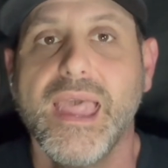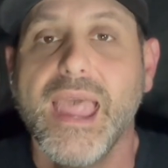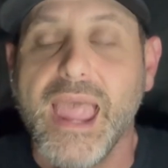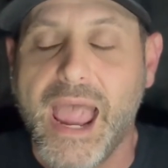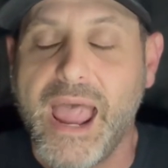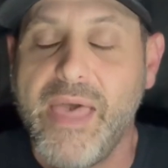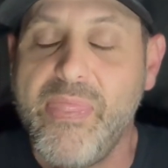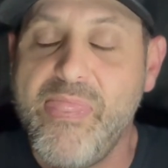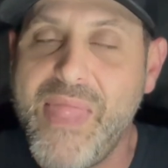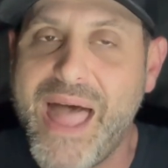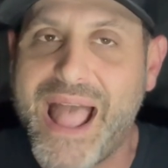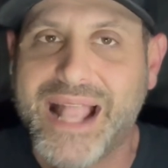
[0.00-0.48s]

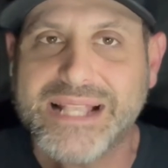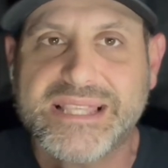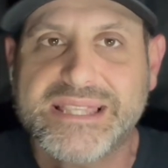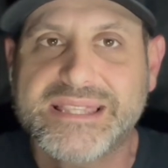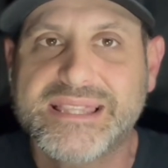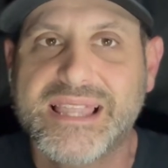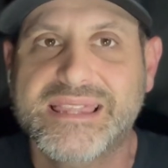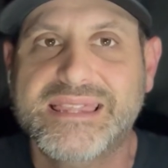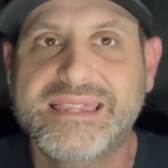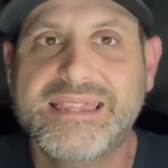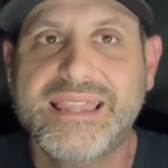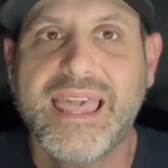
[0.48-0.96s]
And that's
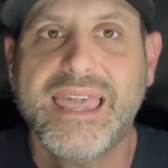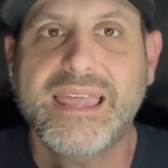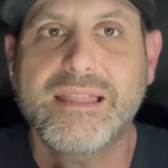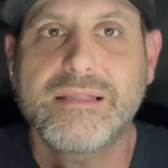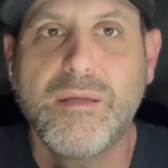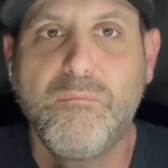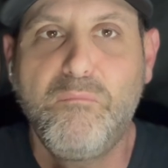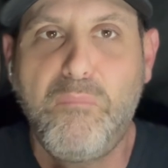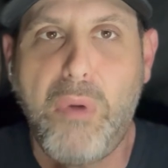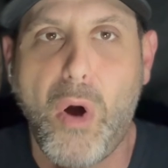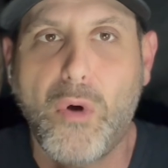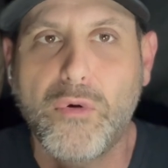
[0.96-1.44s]
the thing.
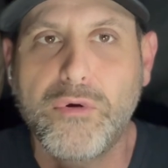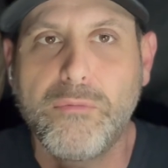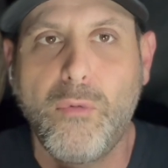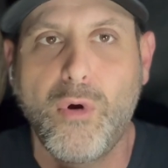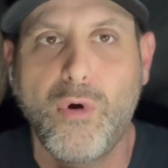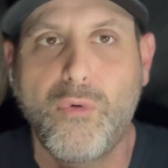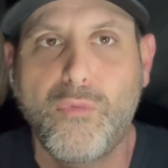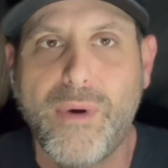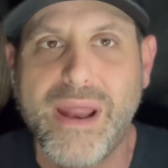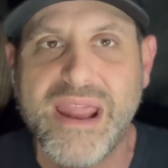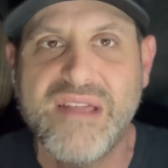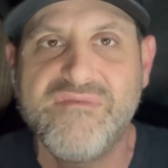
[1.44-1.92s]
The
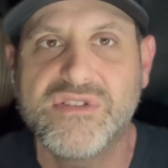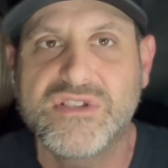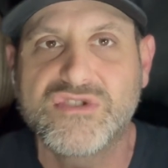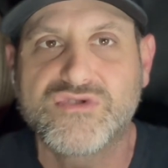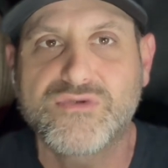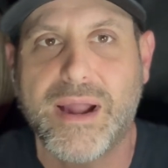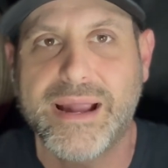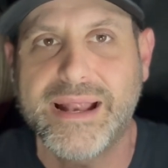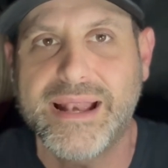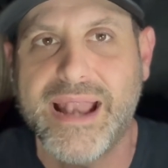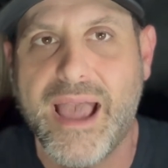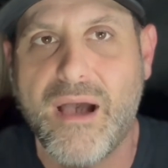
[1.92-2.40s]
Baltimore Ravens
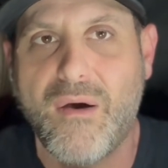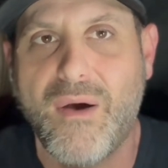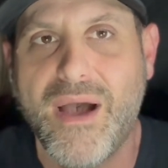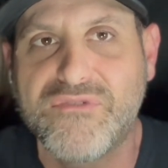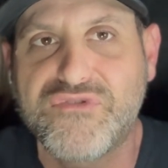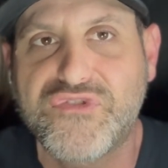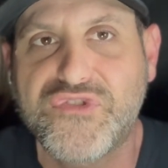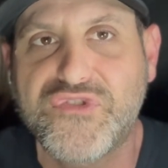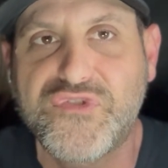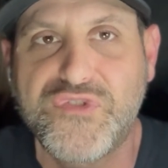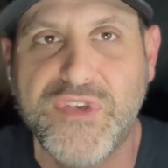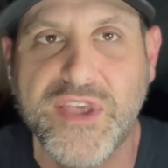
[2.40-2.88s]
right now have
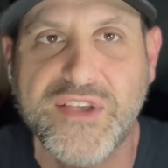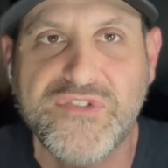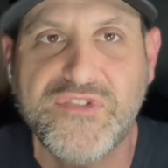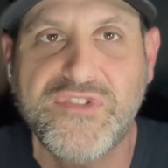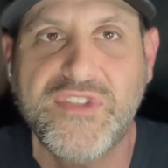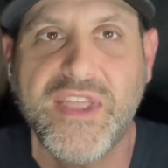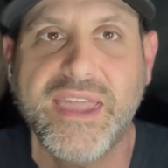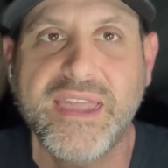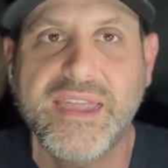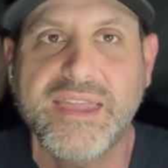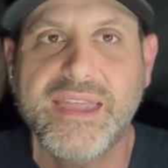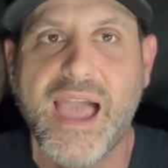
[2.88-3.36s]

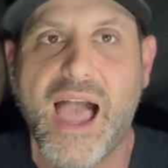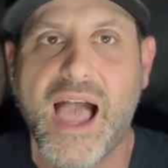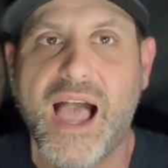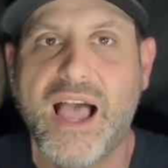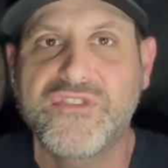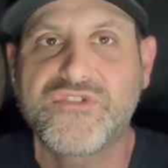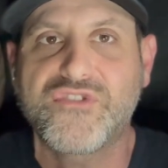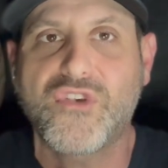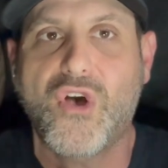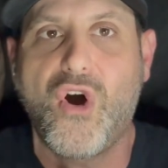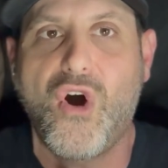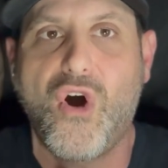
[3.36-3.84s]
16
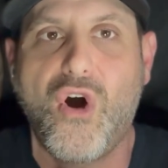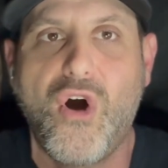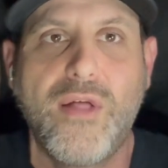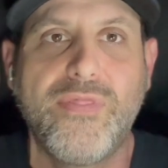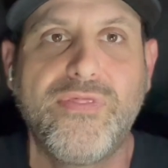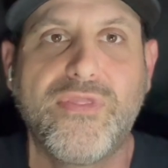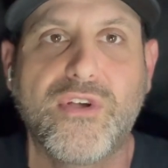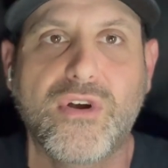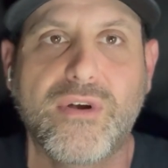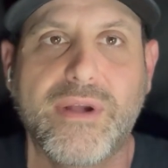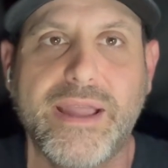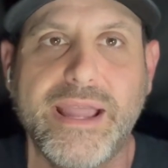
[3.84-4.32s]
guys on
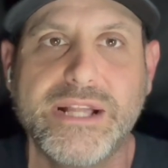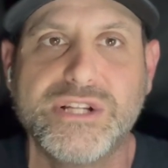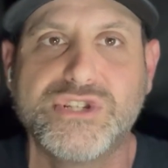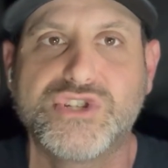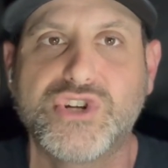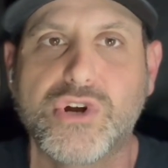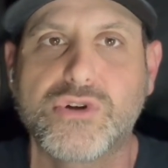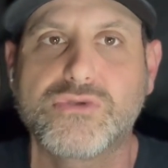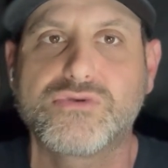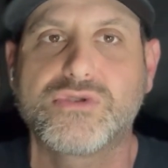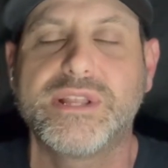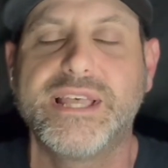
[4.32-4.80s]
their
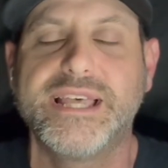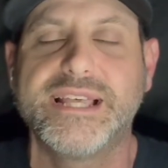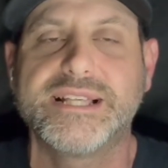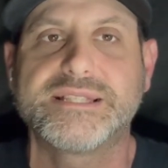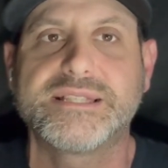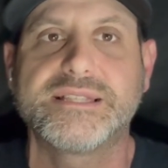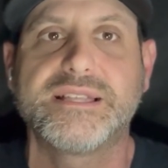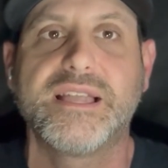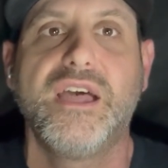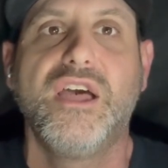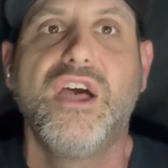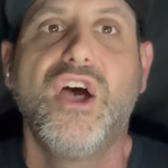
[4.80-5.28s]
injured
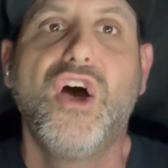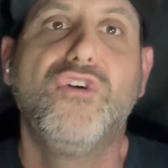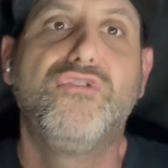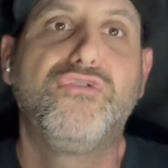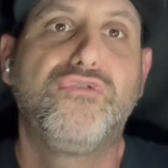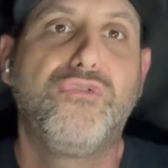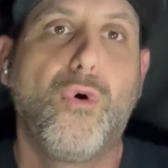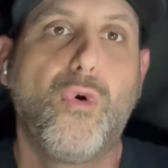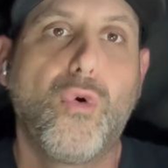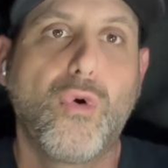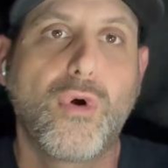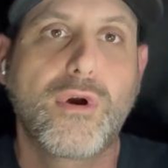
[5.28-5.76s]
list
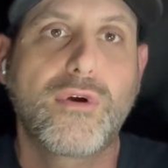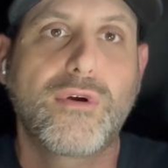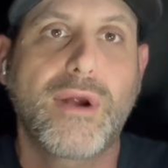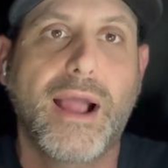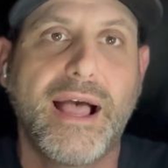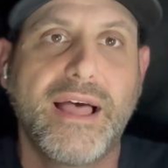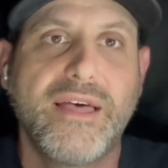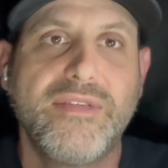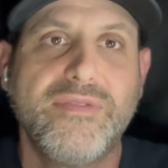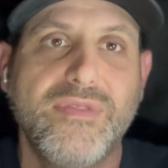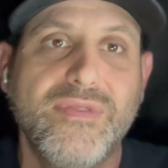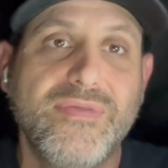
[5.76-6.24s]

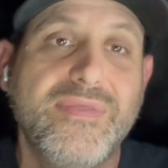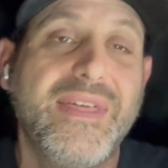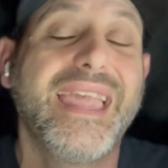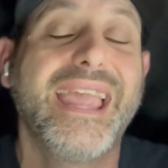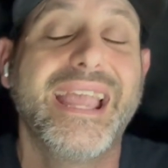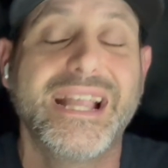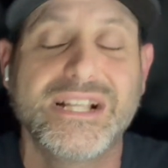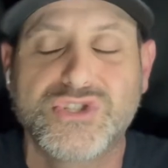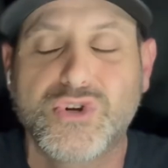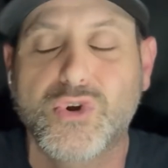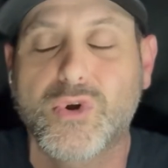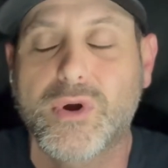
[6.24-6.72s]
for the
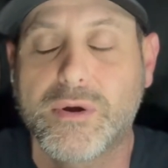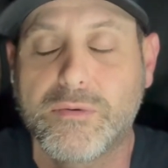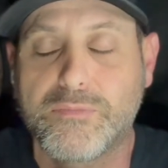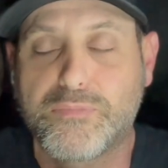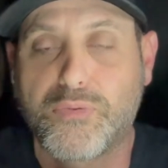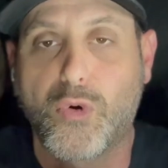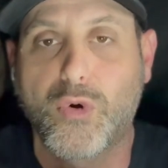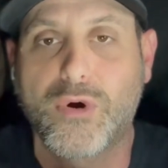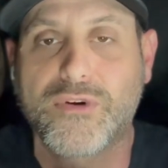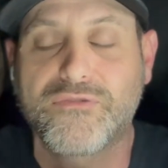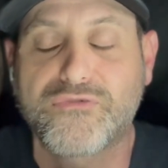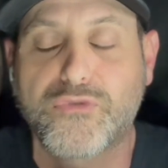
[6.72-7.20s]
injury
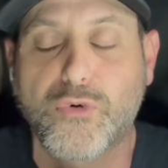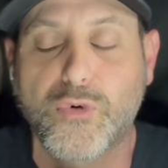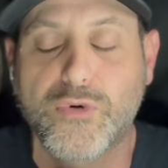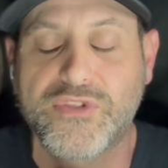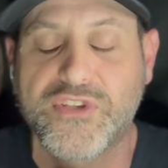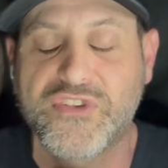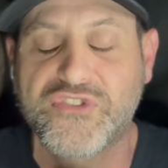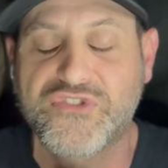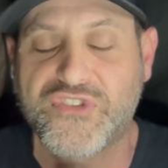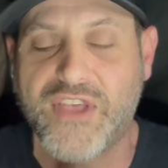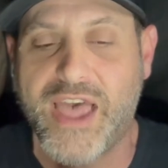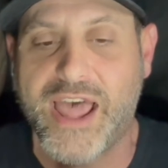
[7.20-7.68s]
report for
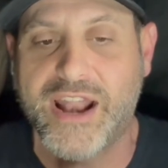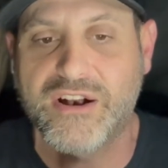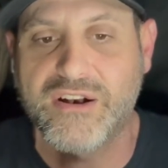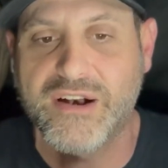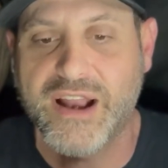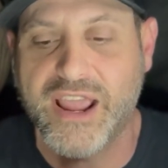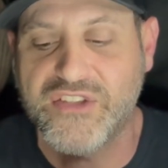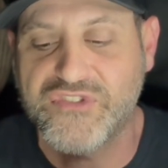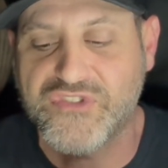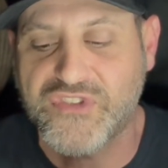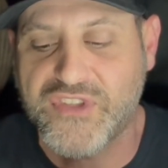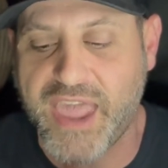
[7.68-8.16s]
this
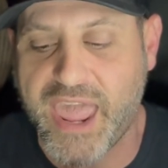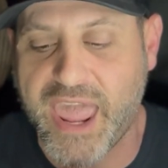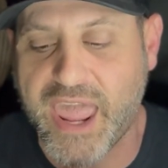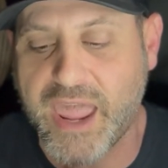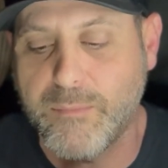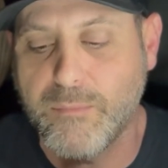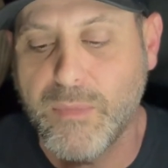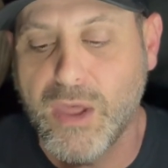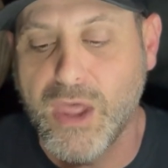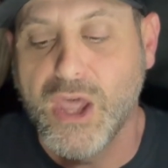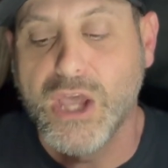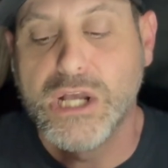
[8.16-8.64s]
Saturday's
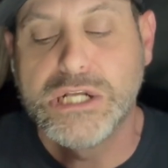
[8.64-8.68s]
game.